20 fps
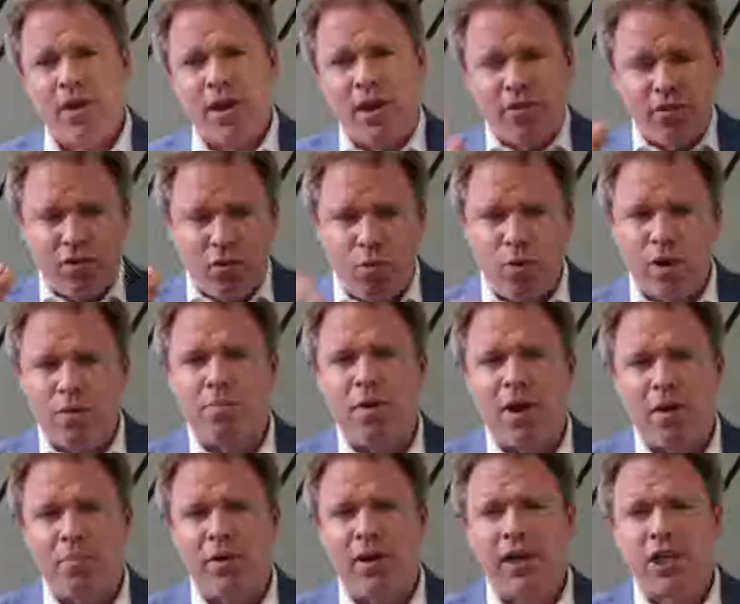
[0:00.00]
And so one
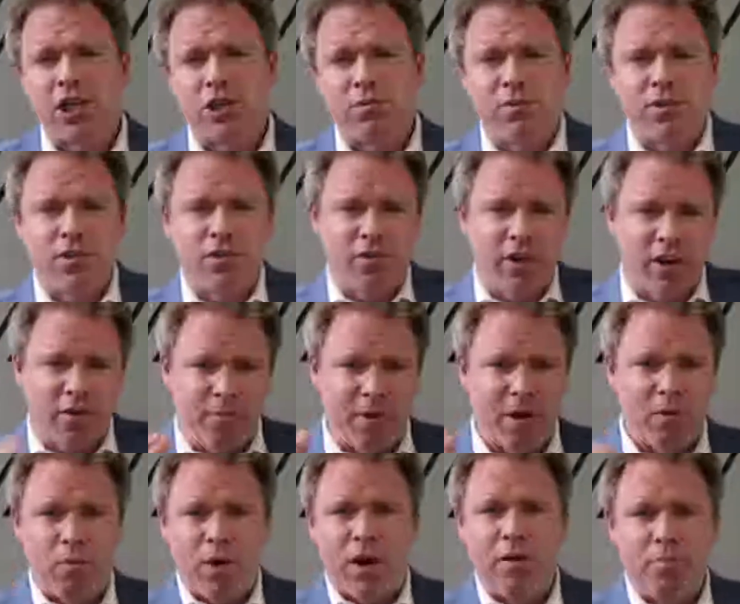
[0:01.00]
population was addressed
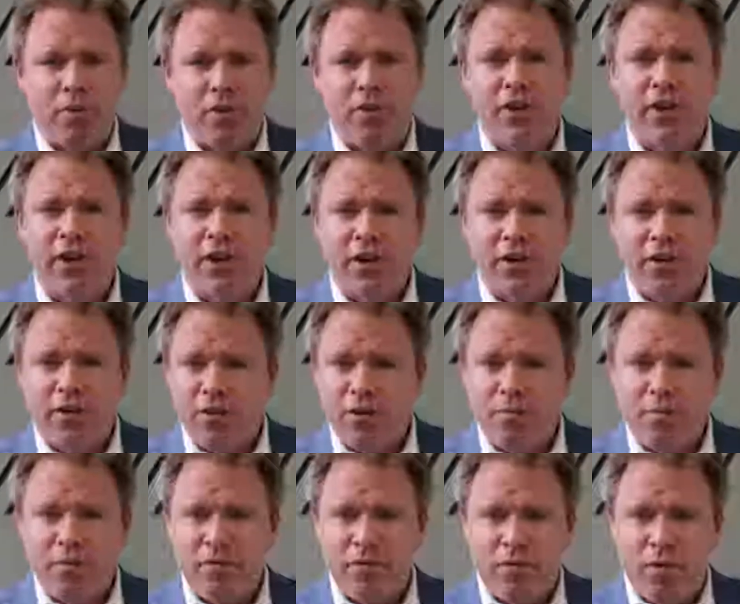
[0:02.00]
by one particular
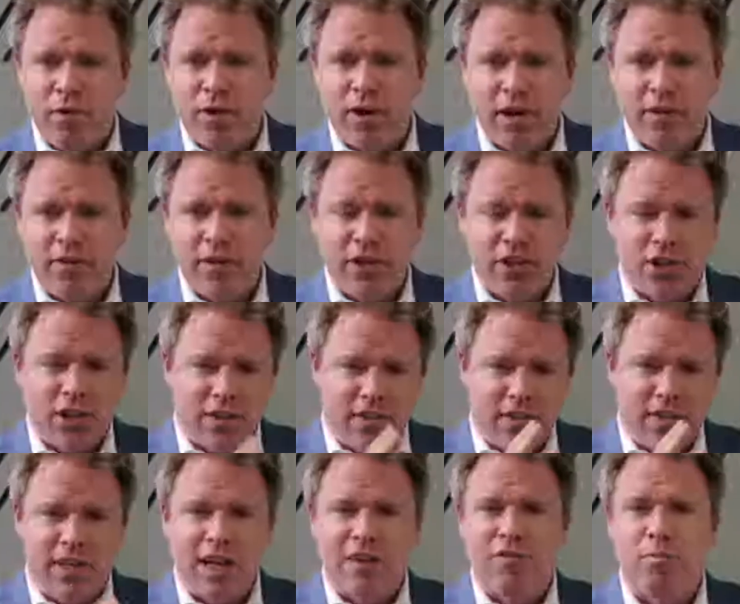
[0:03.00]
group of
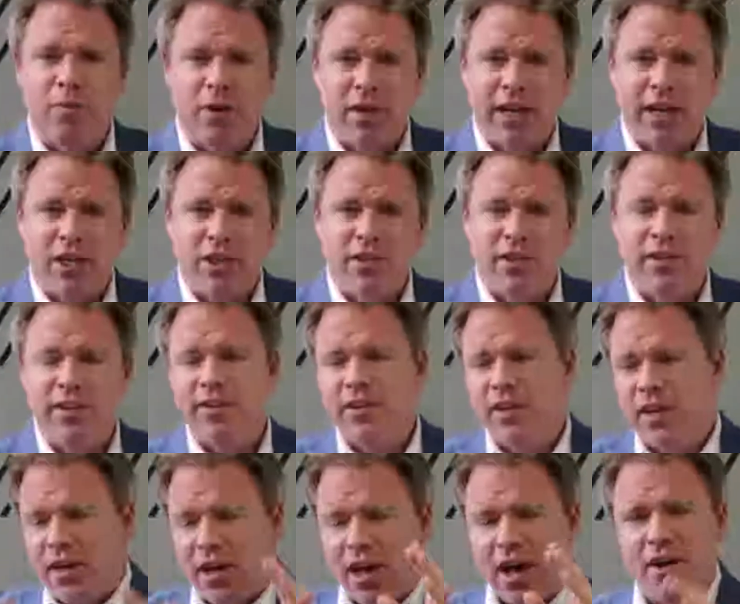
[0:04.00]
organizations and government agencies,
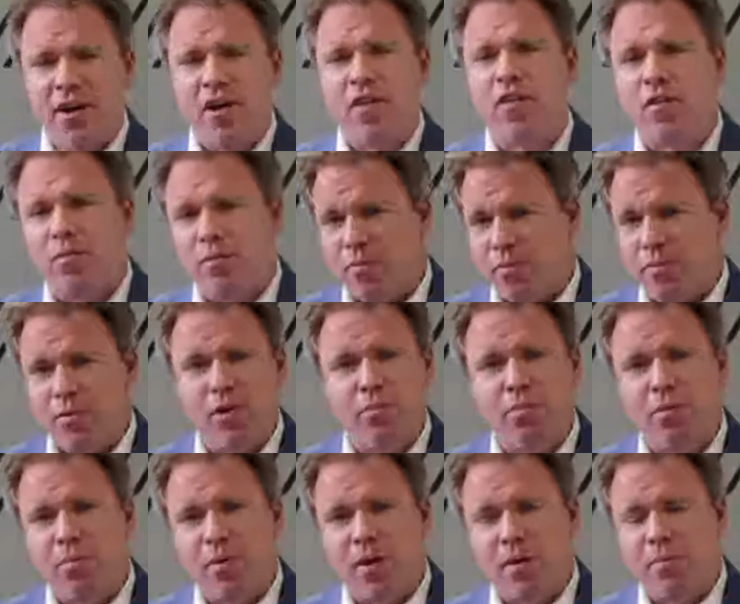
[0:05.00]
another
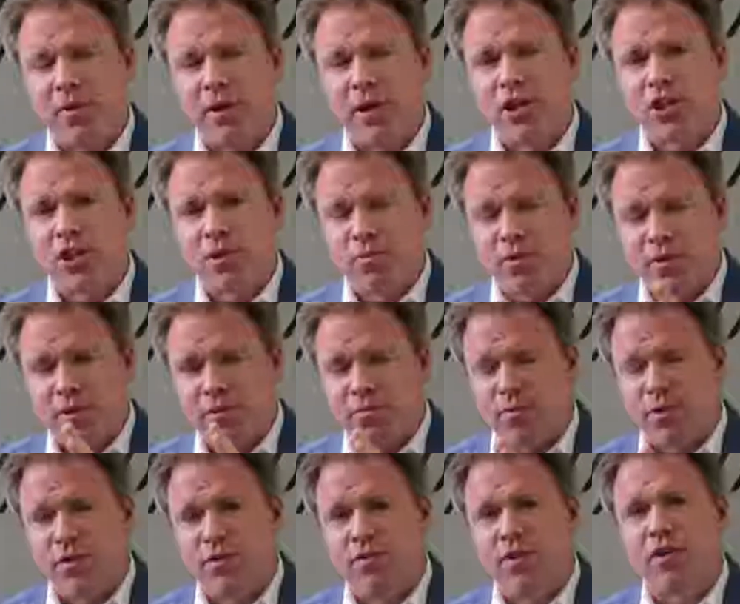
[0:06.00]
group of population
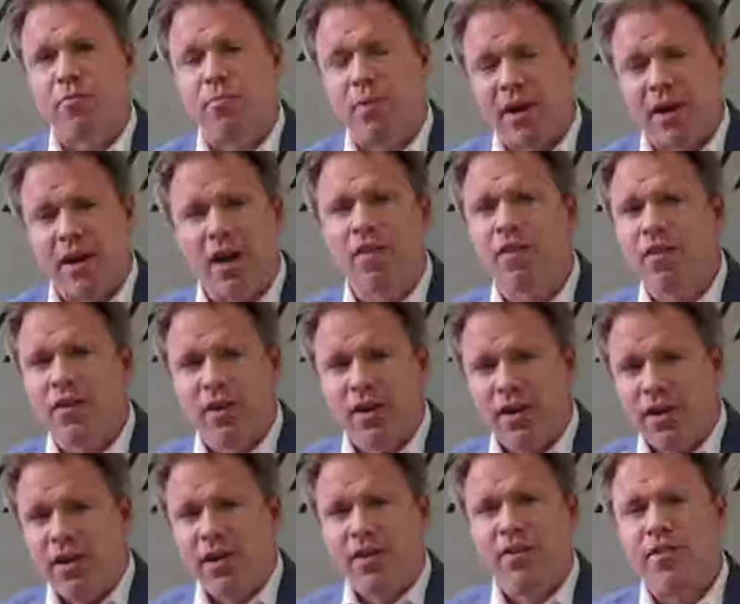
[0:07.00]
was addressed by another
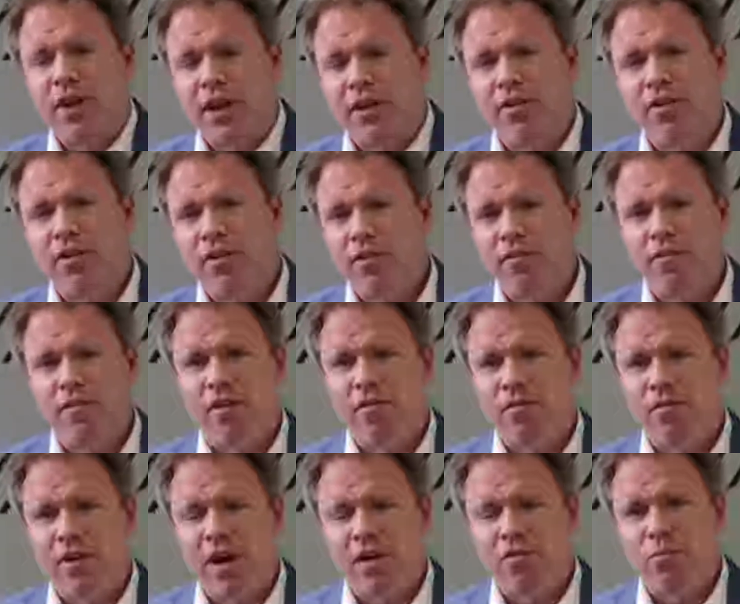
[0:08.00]
sector
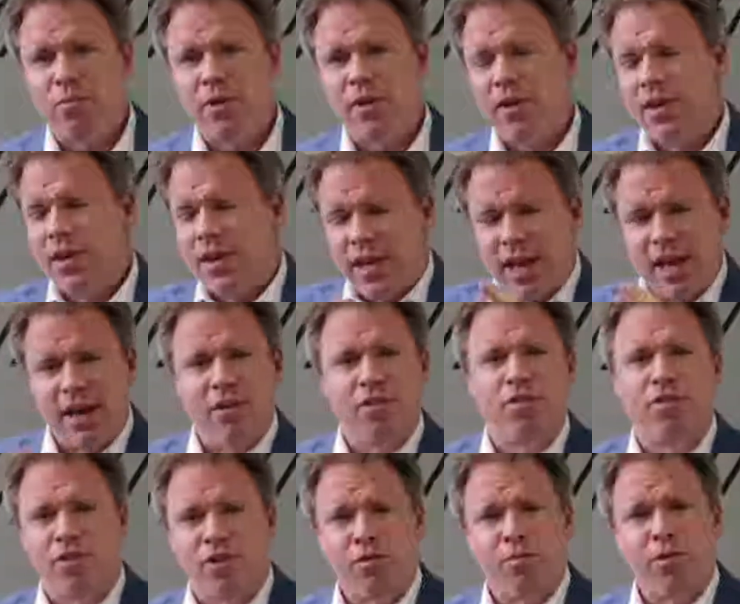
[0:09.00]
of government, and a
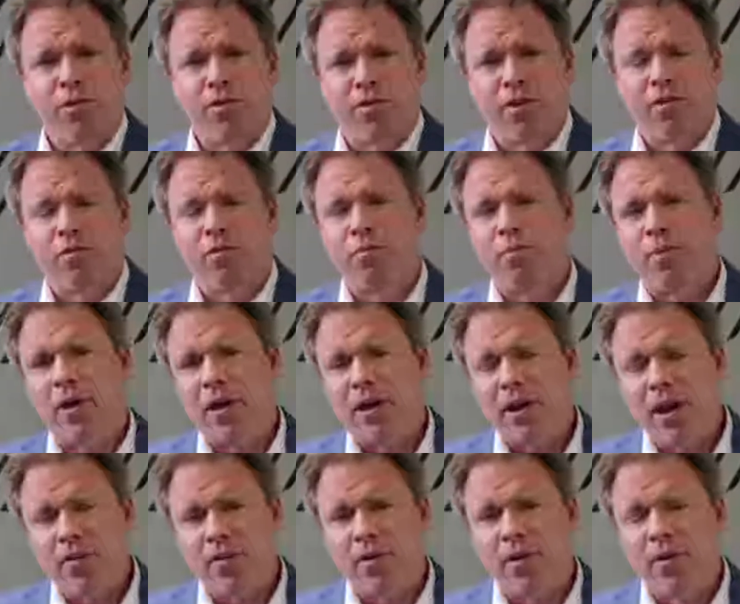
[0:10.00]
third was dealt with by
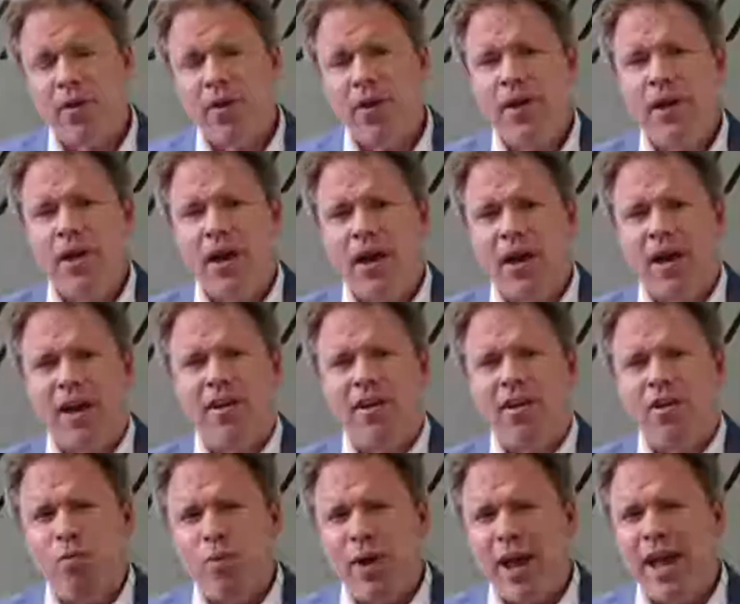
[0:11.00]
another. And
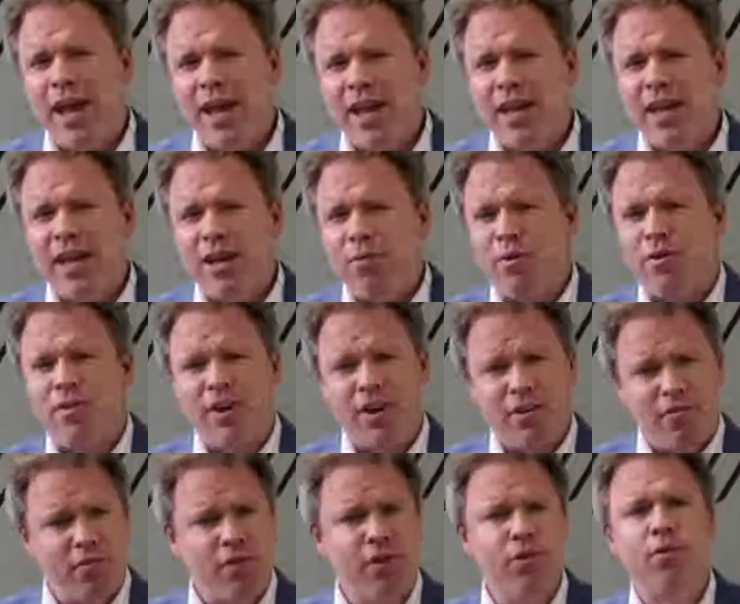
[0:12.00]
in a way, it was a
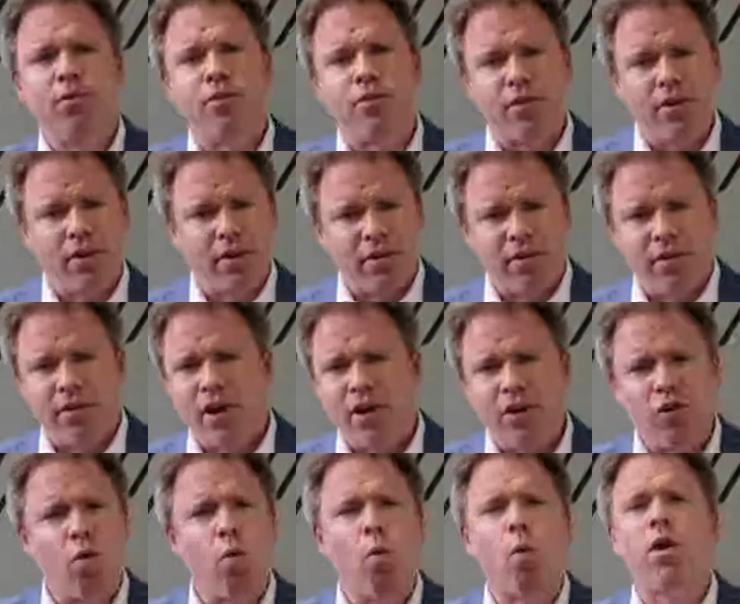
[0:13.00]
confused,
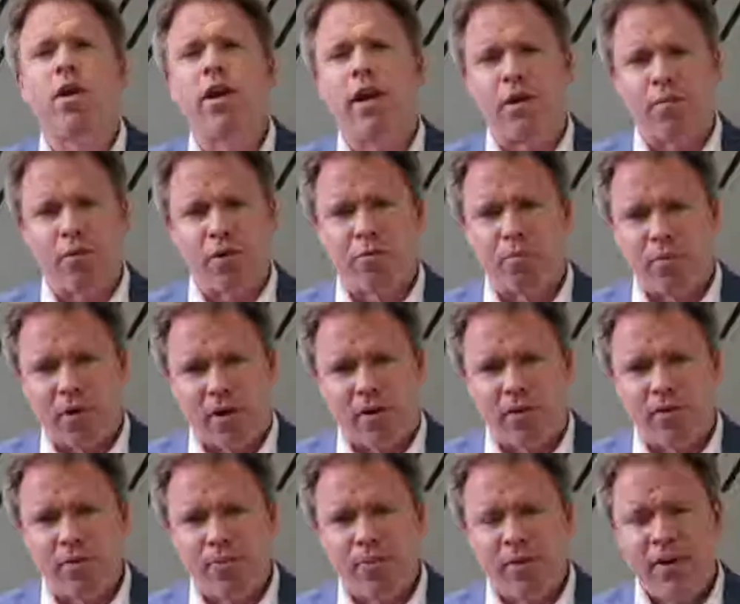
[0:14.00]
uncoordinated
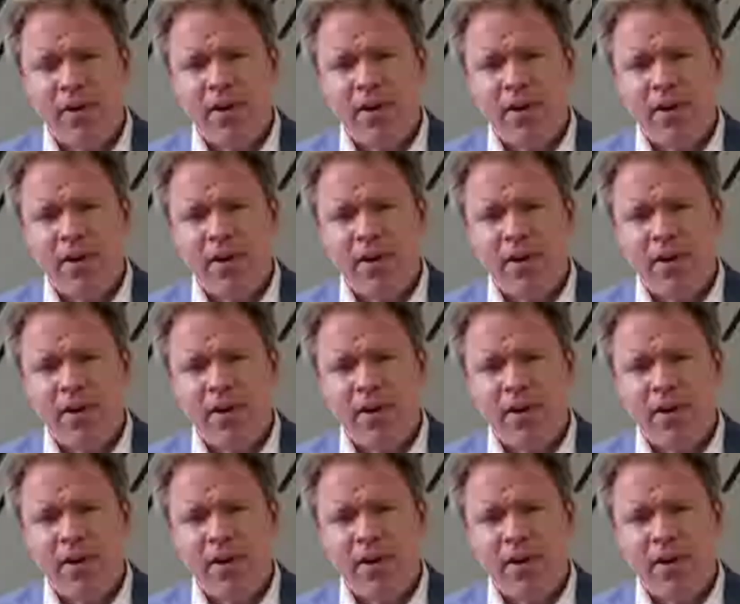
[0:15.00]
response.